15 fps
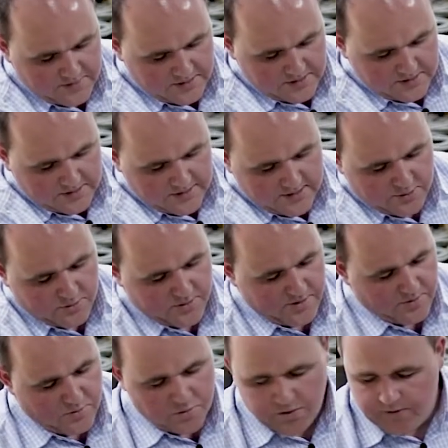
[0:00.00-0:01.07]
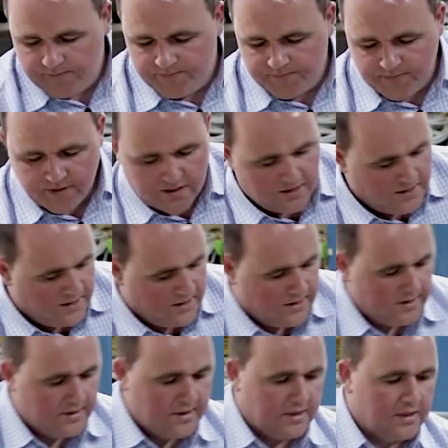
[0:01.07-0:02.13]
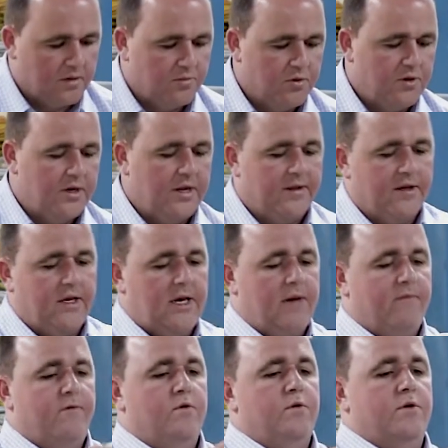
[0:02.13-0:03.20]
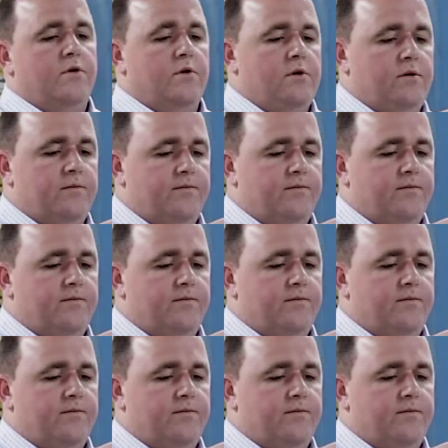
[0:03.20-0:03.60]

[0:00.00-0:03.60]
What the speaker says: A little bit more. Then I'm going to put another capful through.